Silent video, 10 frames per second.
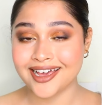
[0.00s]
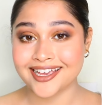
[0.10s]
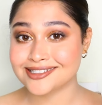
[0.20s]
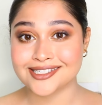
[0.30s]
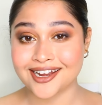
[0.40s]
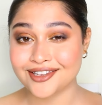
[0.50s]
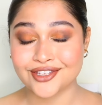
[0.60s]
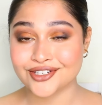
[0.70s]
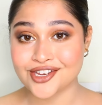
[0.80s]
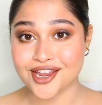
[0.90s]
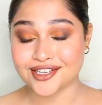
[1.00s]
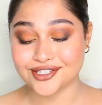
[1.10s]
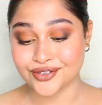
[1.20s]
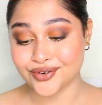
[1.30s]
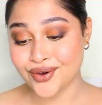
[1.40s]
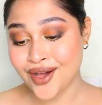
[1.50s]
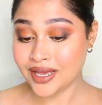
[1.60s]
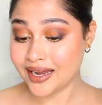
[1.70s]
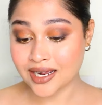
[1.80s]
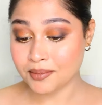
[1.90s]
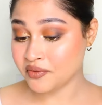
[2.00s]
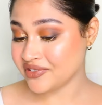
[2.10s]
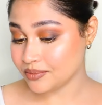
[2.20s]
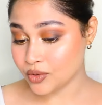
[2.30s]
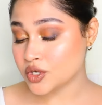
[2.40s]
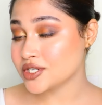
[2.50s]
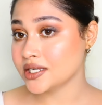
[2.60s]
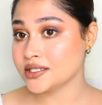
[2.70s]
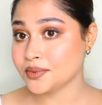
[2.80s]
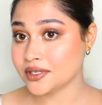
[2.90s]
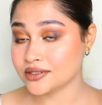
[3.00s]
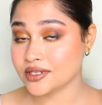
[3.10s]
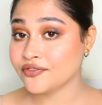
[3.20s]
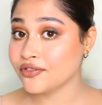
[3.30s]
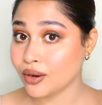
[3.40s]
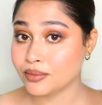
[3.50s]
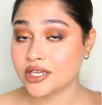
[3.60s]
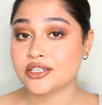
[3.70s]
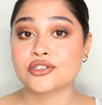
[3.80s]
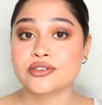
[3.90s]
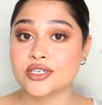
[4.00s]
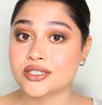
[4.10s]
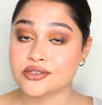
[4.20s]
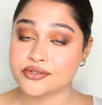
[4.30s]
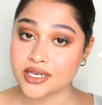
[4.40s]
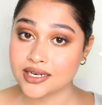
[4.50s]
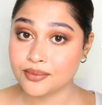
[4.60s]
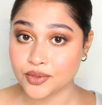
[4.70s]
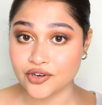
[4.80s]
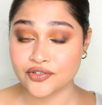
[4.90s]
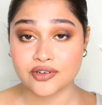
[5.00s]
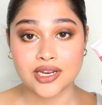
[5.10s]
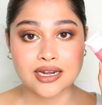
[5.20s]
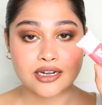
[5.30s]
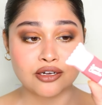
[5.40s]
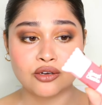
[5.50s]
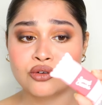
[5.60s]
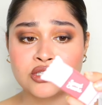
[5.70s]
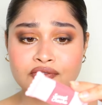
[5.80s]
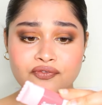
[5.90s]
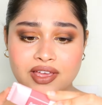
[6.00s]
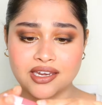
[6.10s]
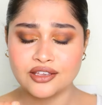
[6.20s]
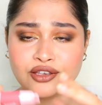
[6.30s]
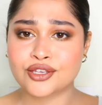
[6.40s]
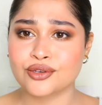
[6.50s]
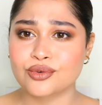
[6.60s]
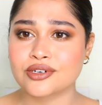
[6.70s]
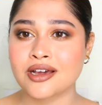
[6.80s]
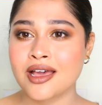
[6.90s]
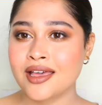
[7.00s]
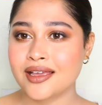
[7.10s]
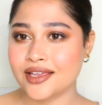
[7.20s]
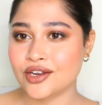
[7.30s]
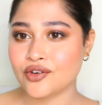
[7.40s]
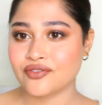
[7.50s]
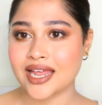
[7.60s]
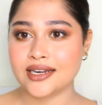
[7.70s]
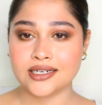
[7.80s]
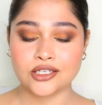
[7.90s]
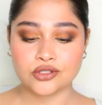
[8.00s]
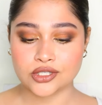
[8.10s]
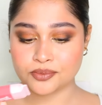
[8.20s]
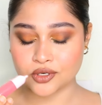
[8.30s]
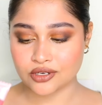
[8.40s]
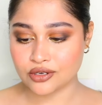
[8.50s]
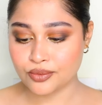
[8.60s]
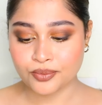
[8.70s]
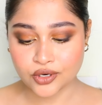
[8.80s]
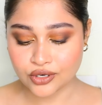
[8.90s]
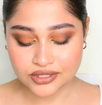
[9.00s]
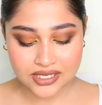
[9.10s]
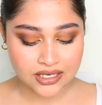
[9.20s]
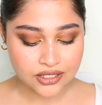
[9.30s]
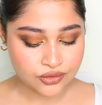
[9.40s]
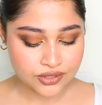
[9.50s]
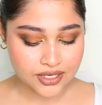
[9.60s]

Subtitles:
extend the shades, you know, and come up with more shades, because the formulation is really beautiful and it looks very cute in your vanity. You just put it in your purse and use